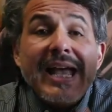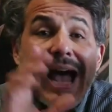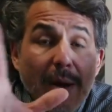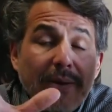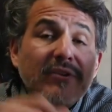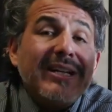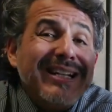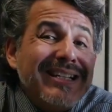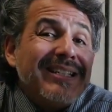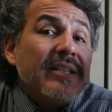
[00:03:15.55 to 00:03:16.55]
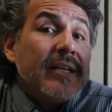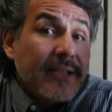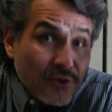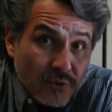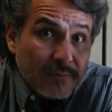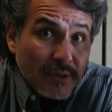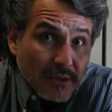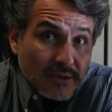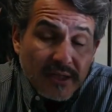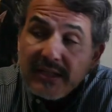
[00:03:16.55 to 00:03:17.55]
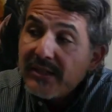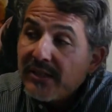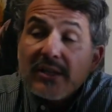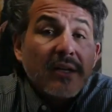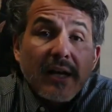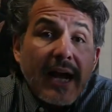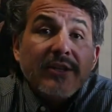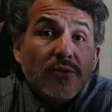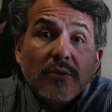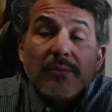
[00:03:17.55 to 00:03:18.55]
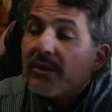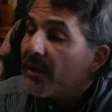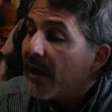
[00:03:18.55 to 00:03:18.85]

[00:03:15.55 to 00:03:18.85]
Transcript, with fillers: However, it is in the history books. It is in the high school books.